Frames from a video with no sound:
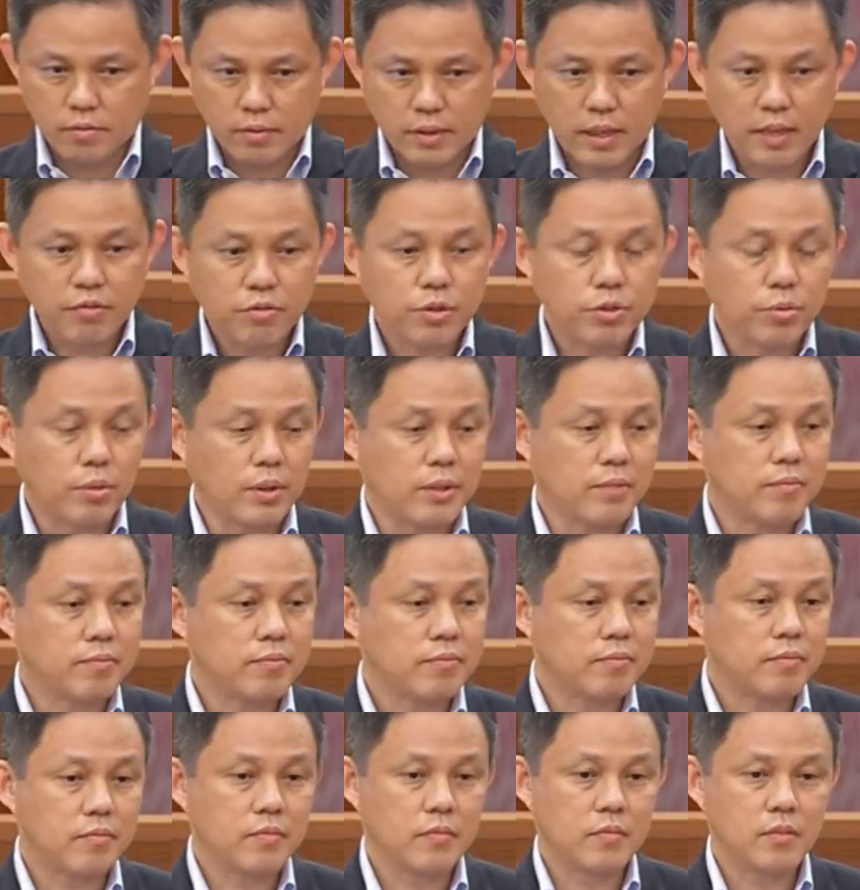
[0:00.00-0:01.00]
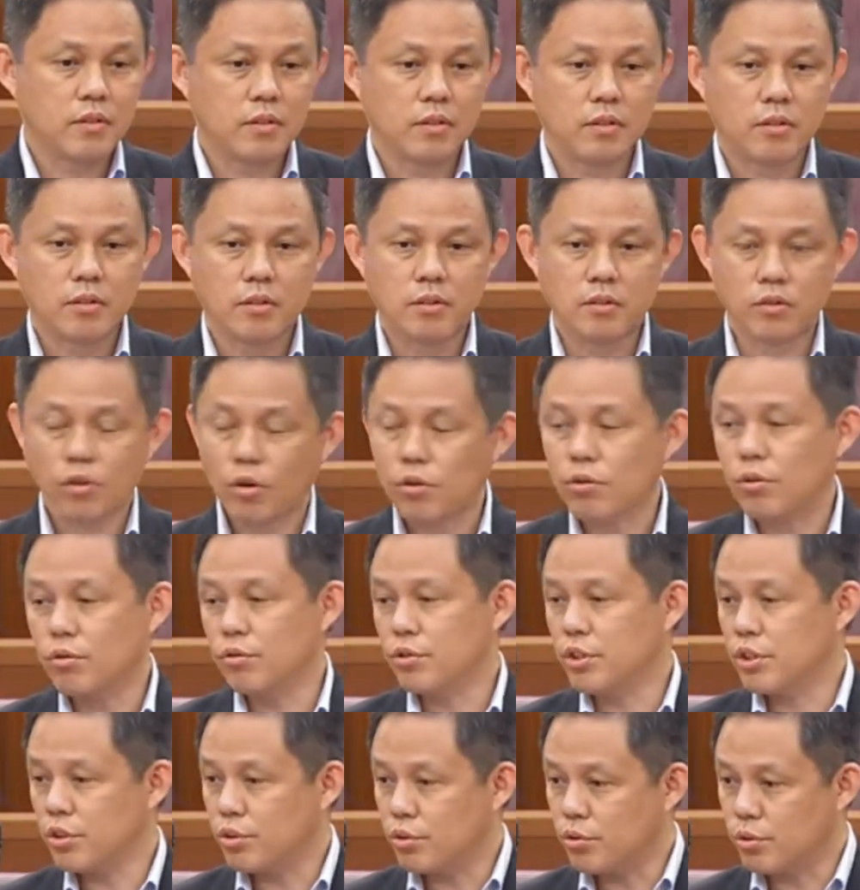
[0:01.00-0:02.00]
everyone not
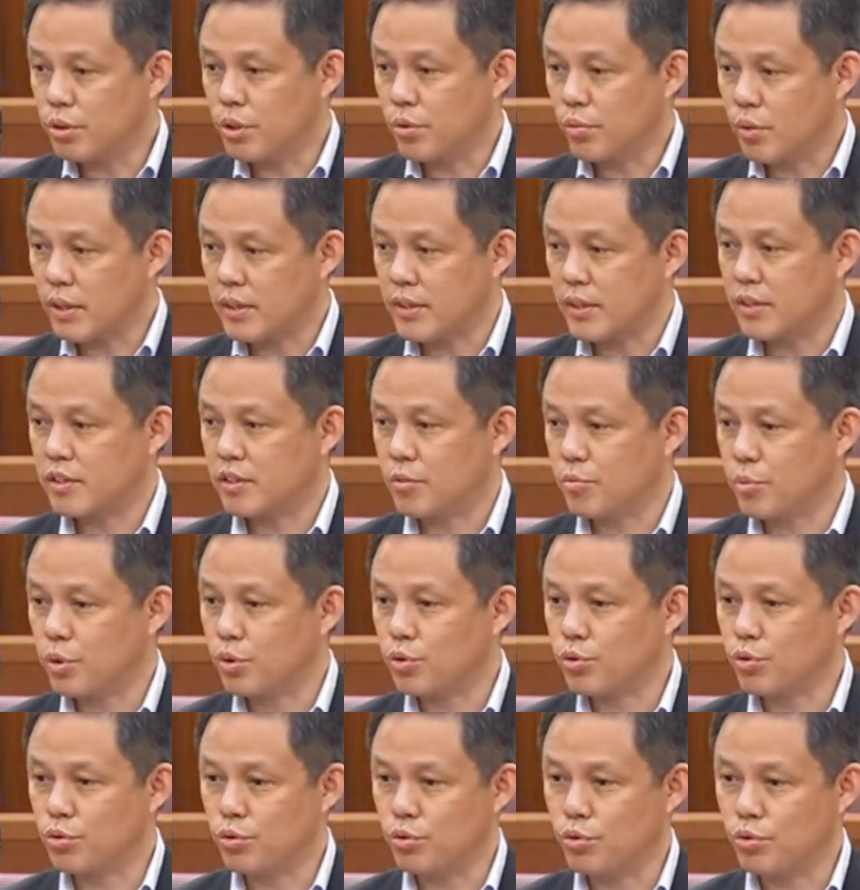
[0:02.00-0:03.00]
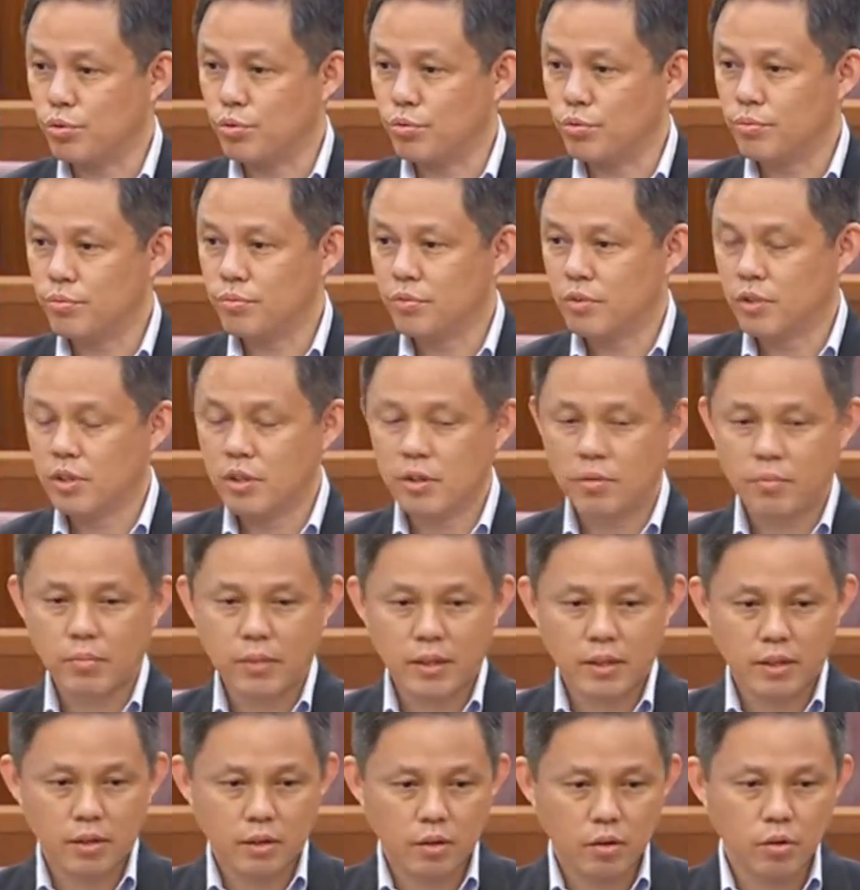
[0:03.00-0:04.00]
only doing what they're supposed to do,
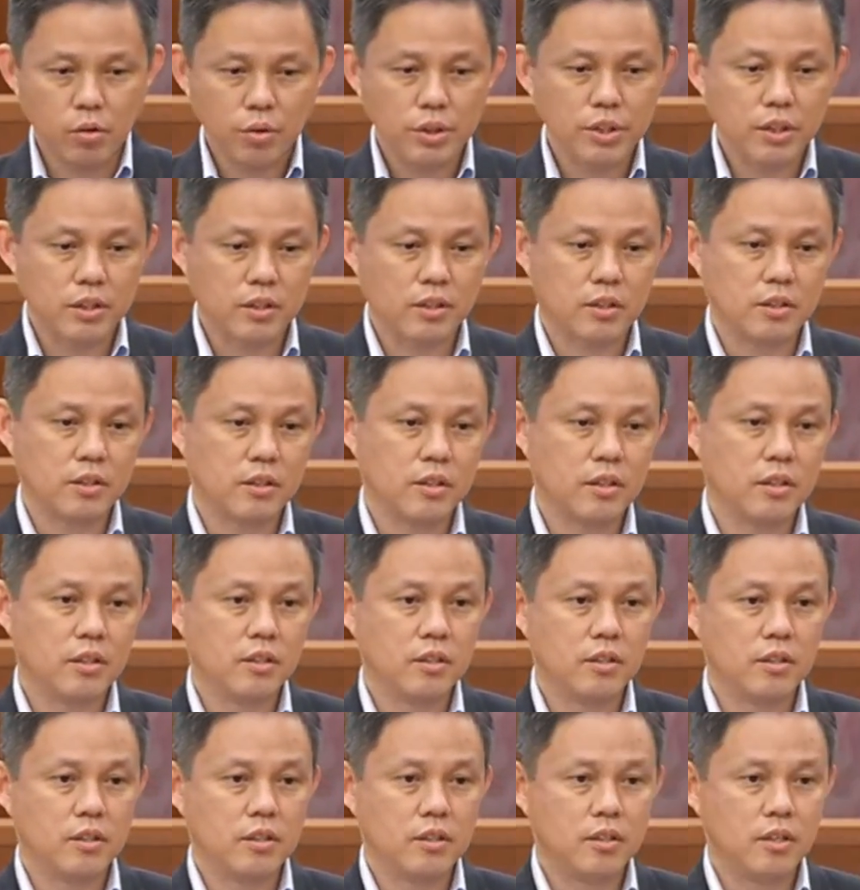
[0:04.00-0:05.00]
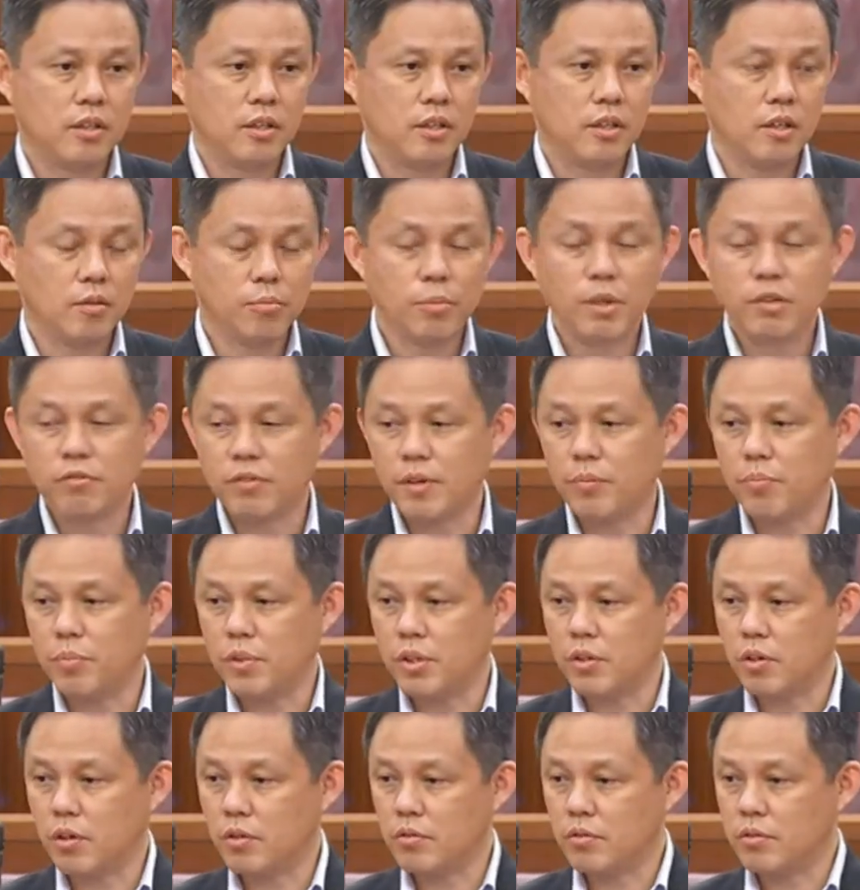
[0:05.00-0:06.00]
but going above and
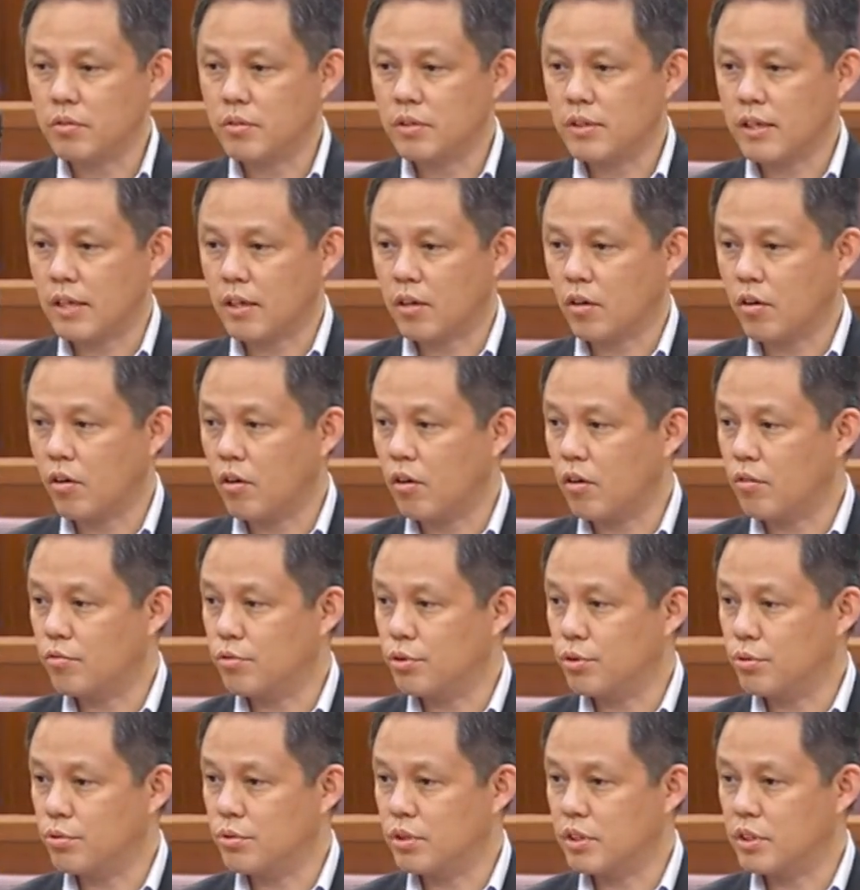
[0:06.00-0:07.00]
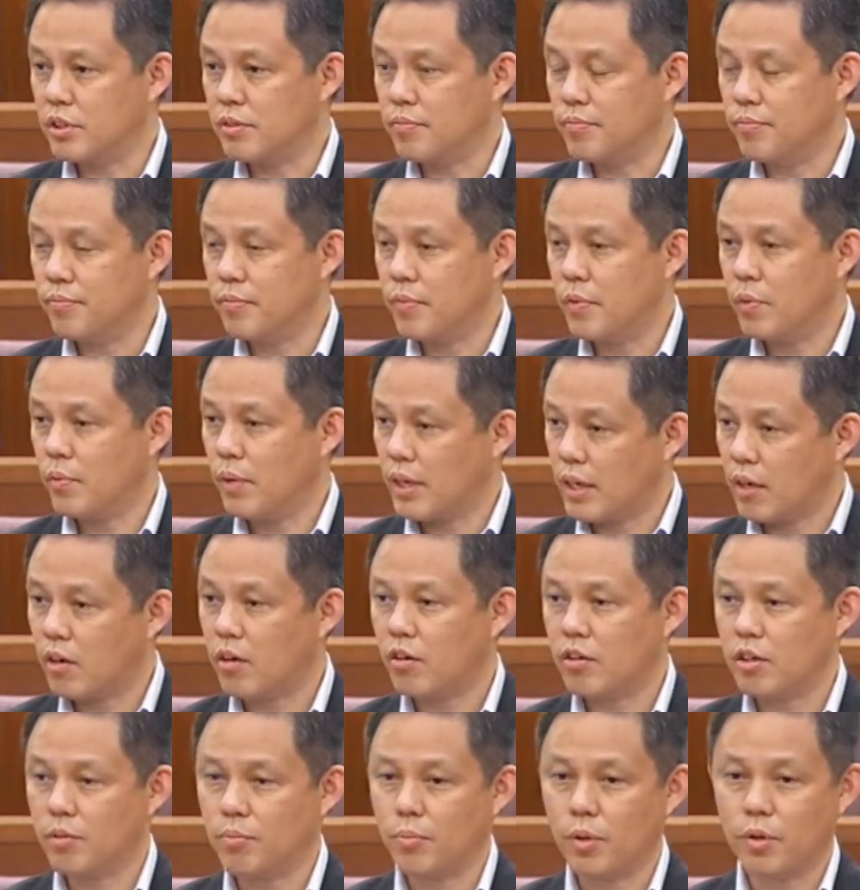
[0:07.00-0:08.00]
beyond their call of duty when
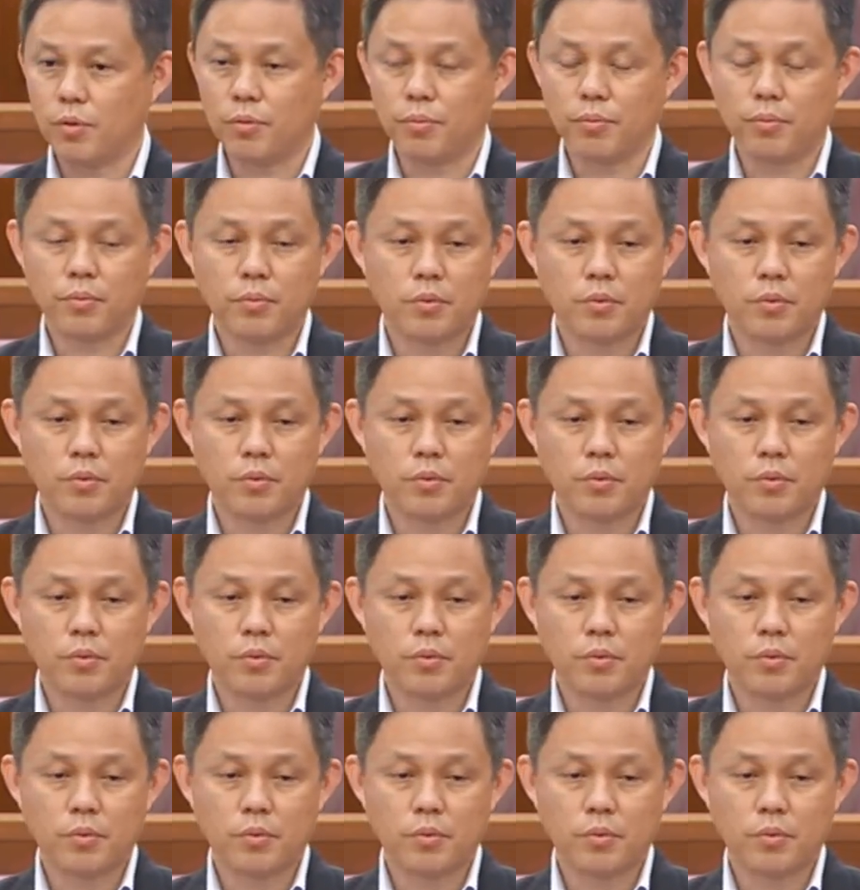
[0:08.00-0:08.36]
called upon